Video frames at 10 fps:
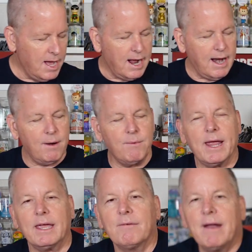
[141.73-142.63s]
All right,
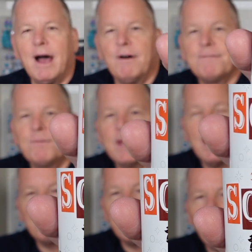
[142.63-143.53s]
Wreck-It Ralph. We
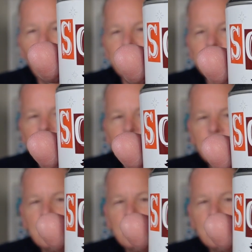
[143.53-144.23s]
got Ralph.